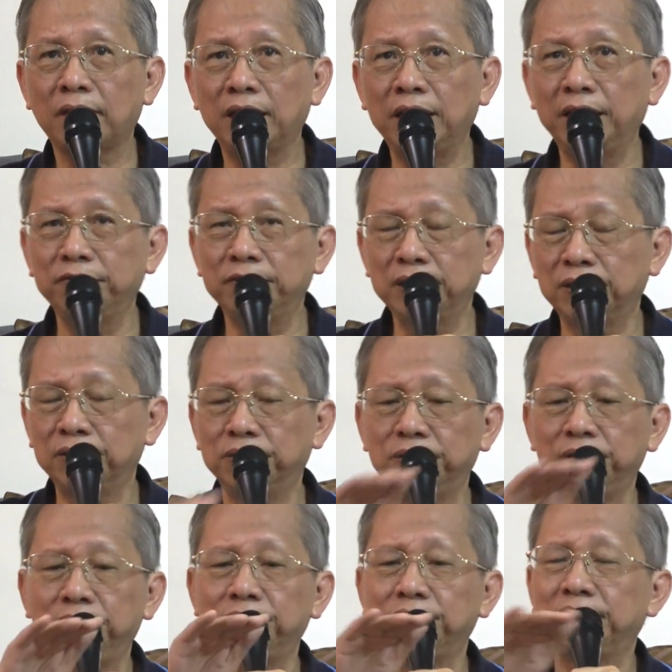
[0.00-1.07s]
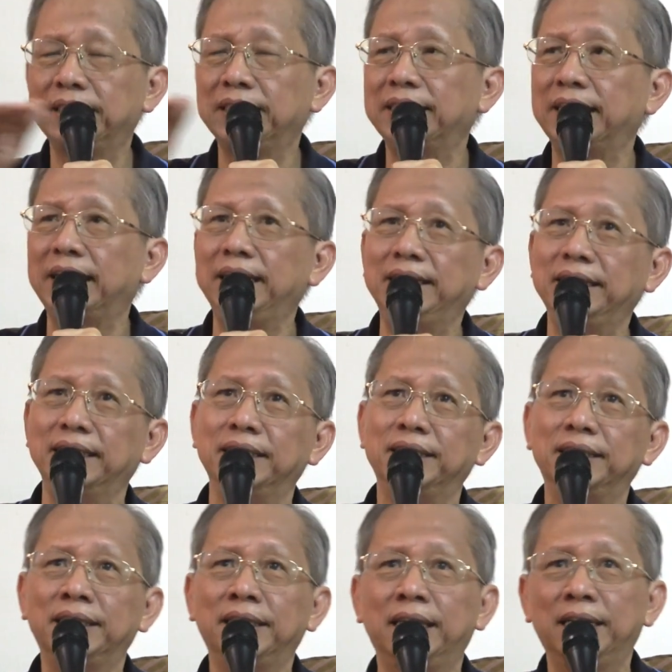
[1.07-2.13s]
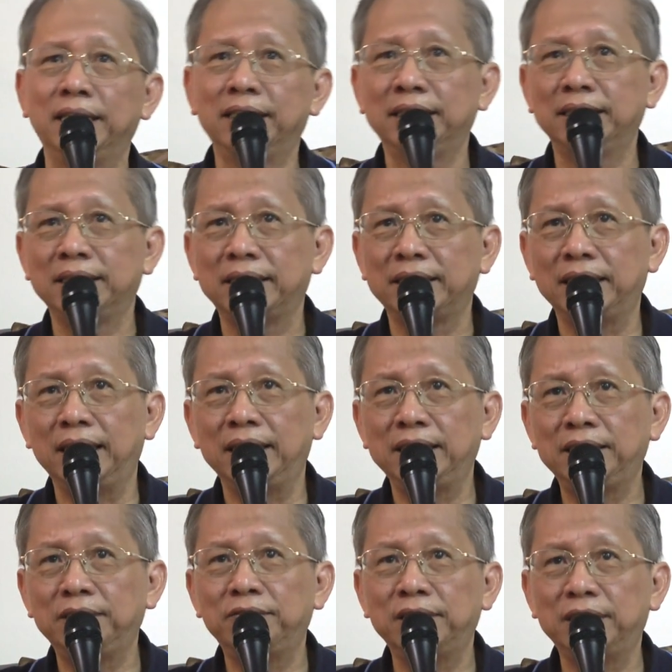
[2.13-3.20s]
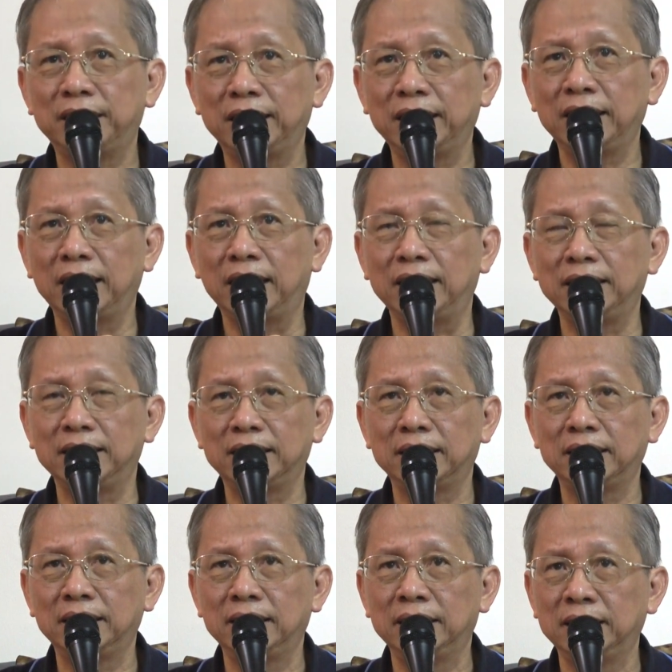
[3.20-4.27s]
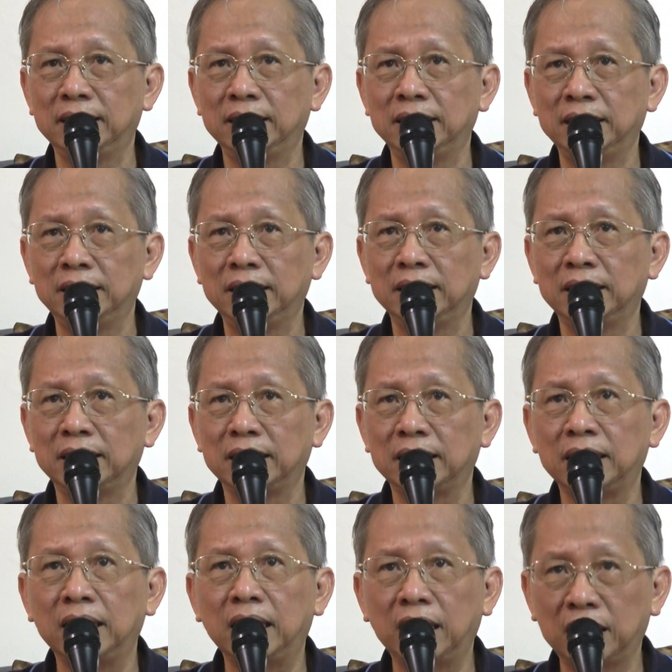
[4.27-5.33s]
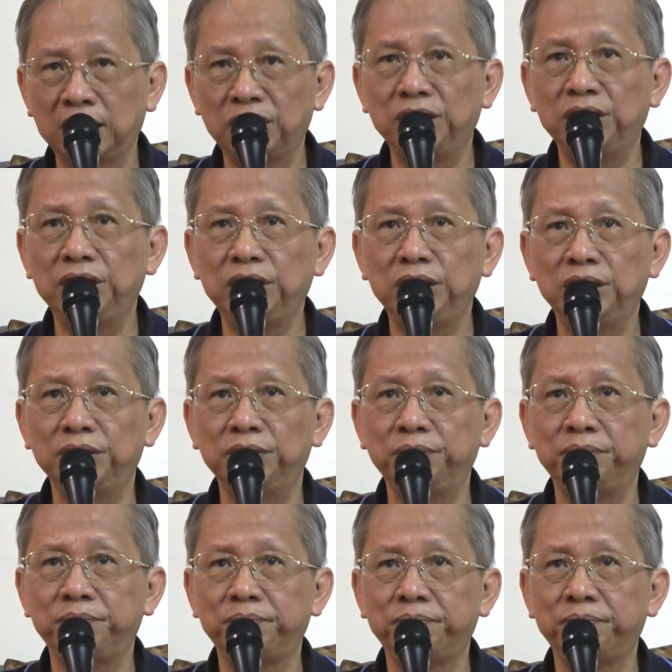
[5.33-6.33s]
That will go into cessation. Then you will realize the unconditioned.